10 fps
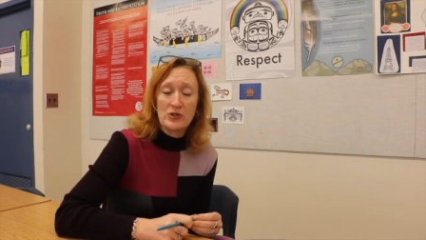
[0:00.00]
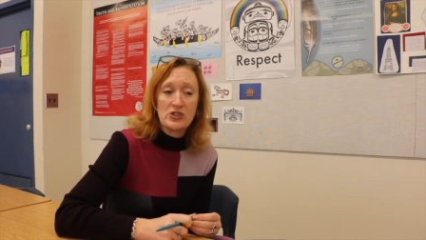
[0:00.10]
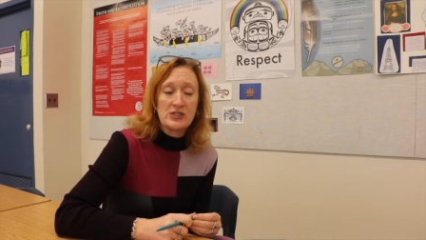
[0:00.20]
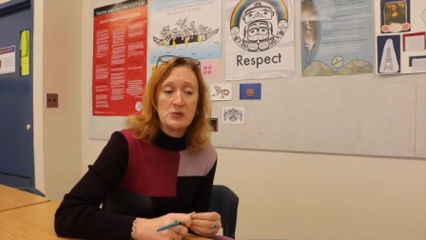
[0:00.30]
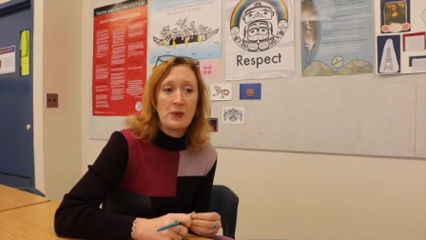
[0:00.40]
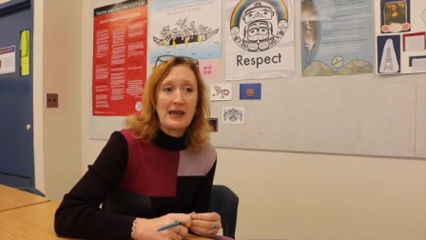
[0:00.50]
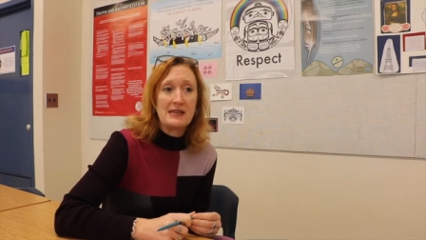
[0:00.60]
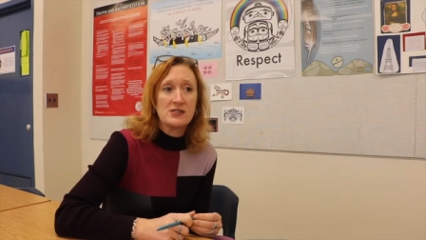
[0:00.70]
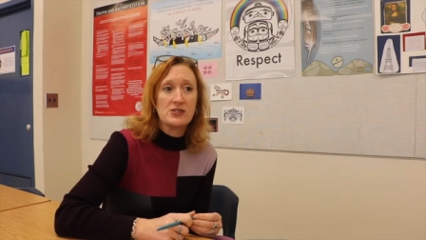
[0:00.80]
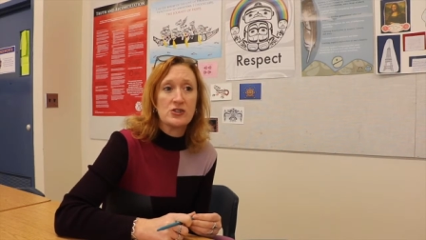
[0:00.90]
which is
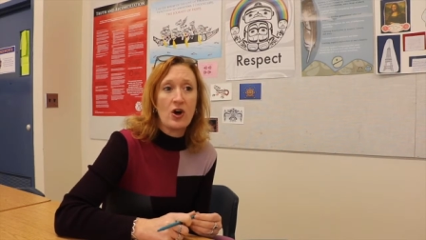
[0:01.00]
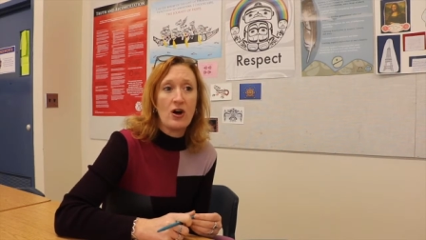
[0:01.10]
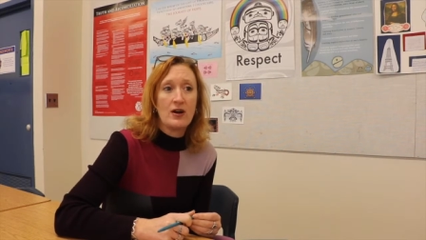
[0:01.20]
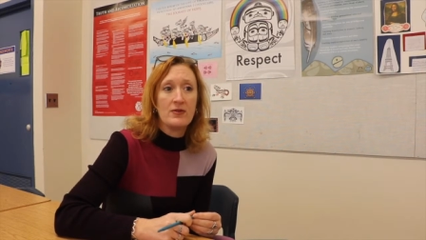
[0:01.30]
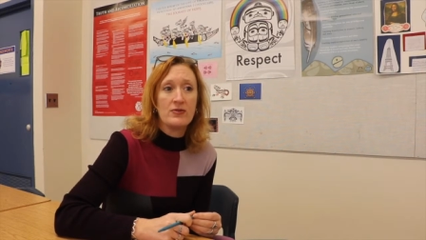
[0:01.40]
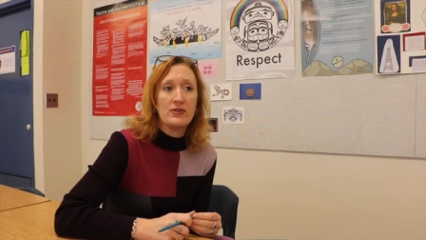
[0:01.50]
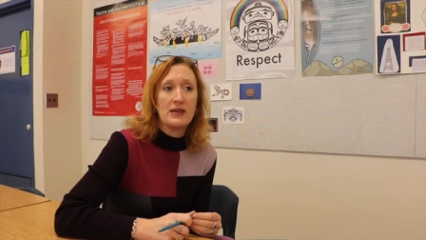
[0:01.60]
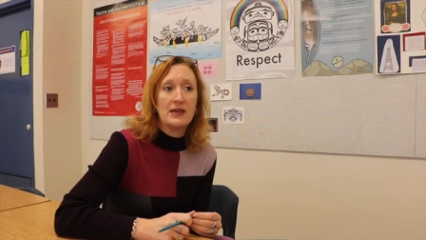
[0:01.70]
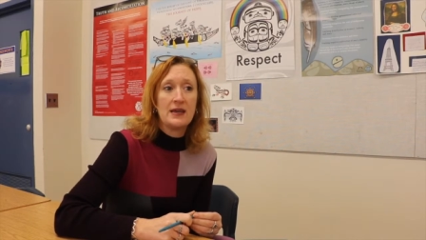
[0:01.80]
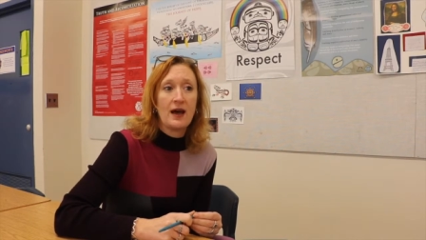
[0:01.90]
based on
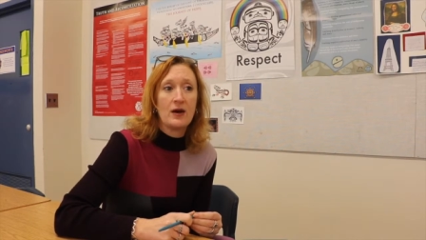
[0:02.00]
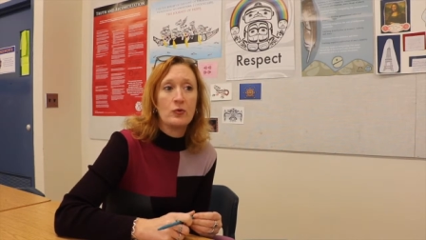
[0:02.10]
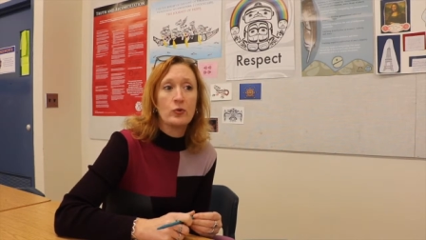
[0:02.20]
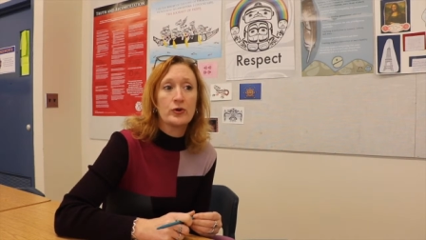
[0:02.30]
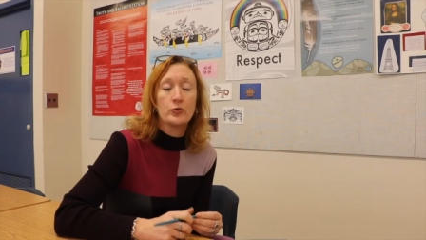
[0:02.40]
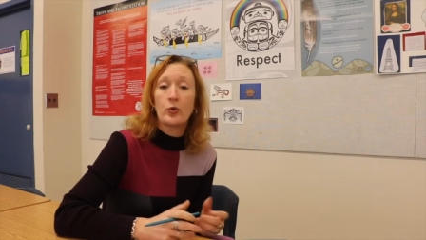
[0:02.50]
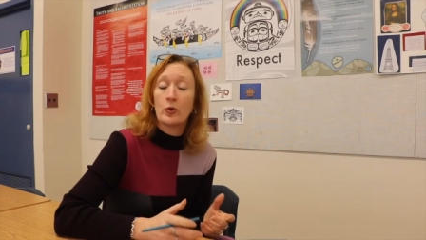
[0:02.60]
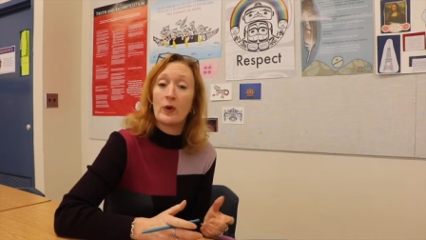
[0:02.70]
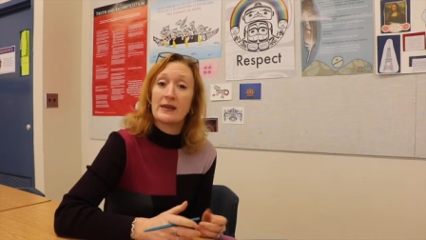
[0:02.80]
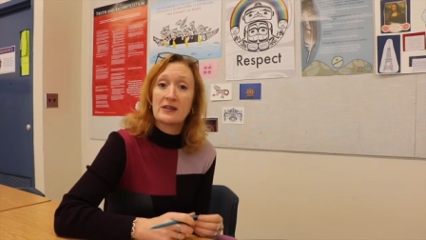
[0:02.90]
the uh, World War
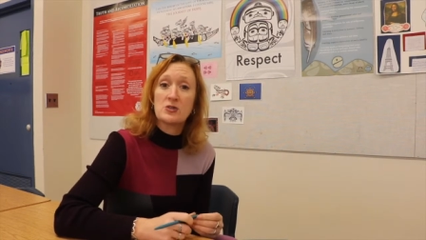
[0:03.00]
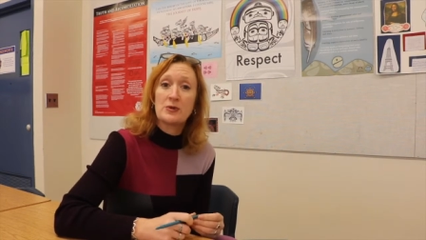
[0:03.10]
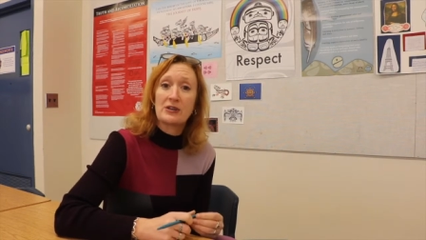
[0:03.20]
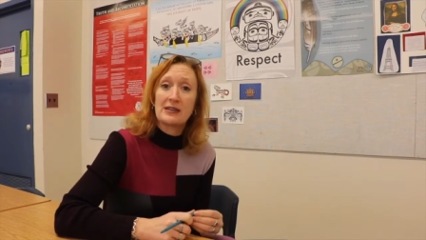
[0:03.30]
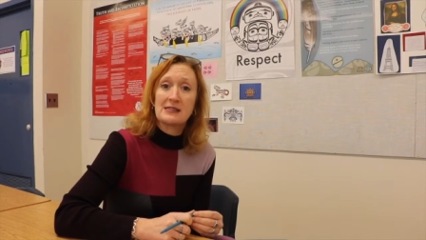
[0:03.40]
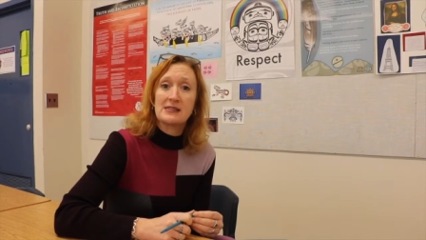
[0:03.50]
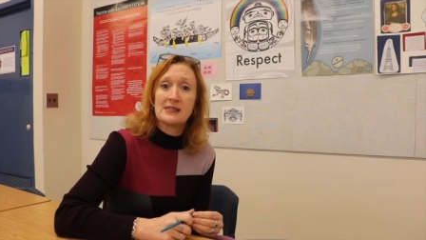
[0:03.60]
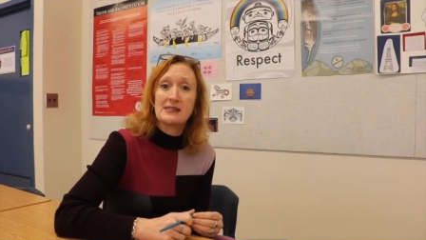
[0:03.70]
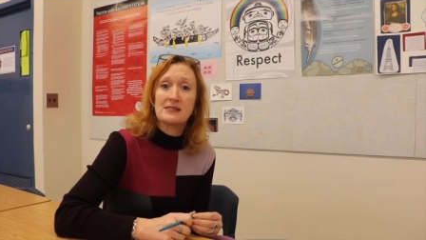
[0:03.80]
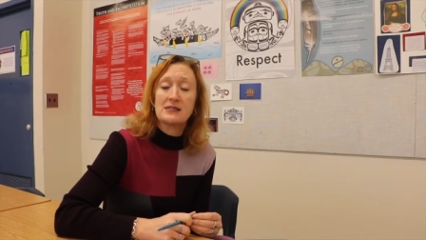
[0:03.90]
I
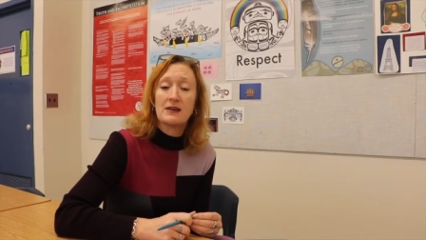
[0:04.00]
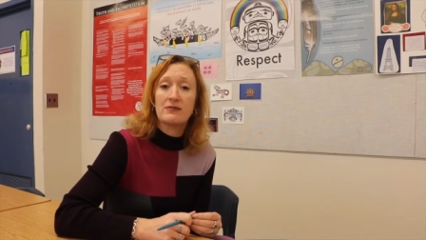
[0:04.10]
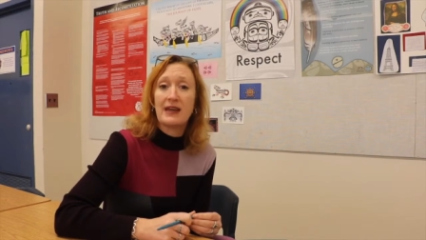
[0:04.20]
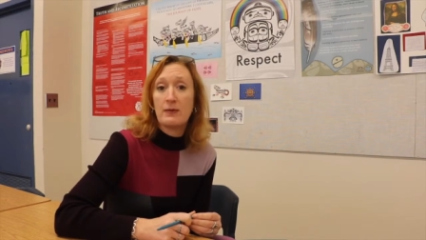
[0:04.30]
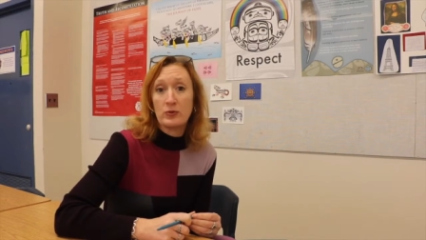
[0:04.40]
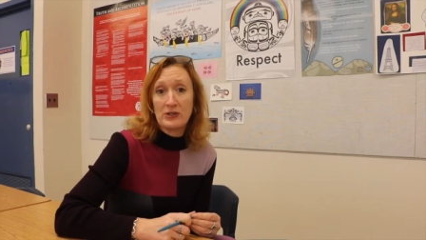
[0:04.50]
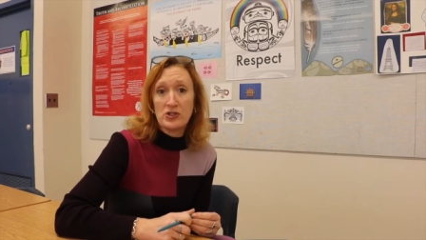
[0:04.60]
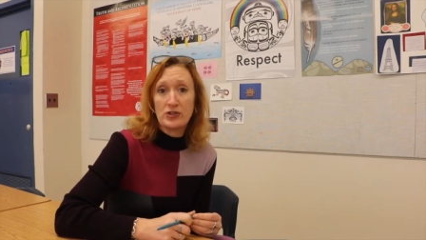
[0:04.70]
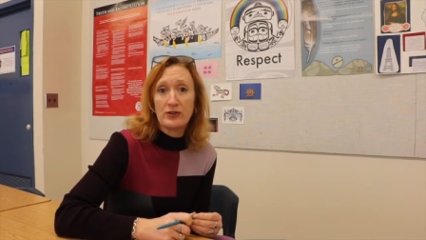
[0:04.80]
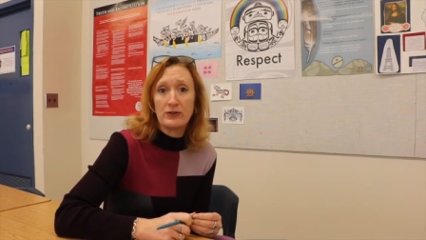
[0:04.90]
experiences of an
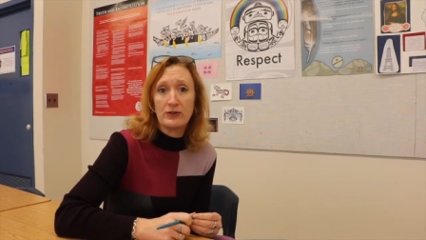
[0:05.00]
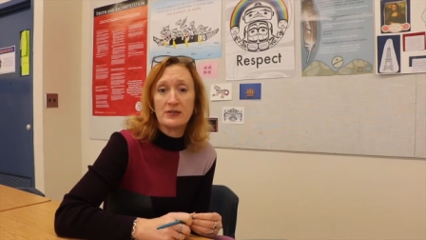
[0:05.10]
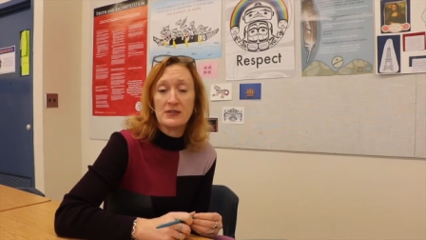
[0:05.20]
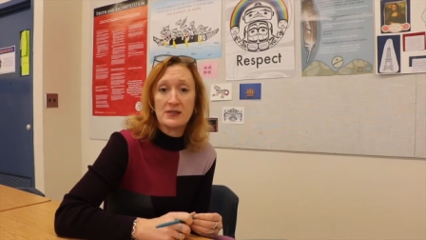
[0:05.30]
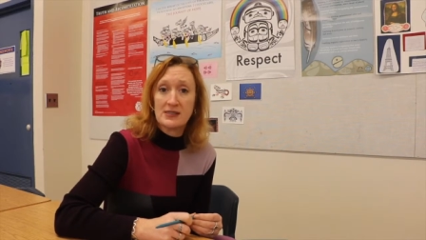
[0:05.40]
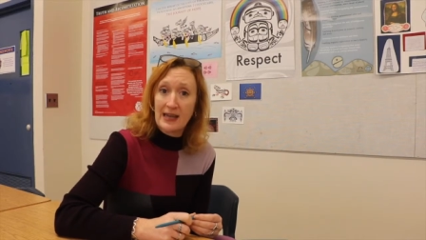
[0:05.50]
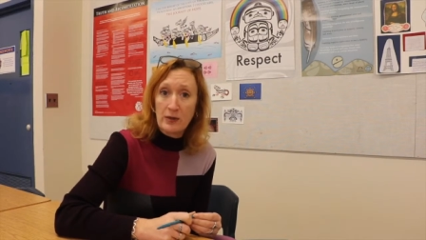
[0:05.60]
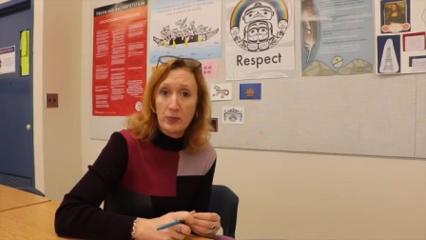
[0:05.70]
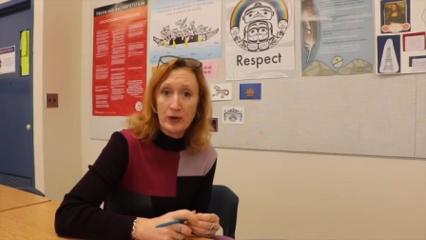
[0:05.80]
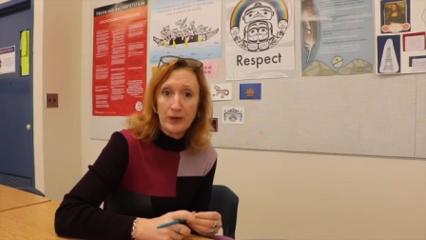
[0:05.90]
Aboriginal
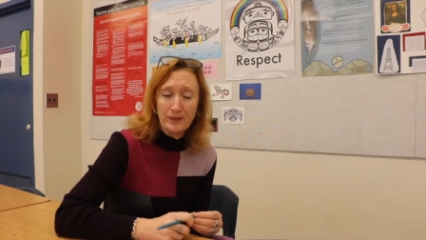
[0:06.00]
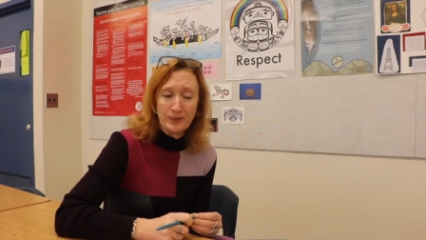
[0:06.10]
sniper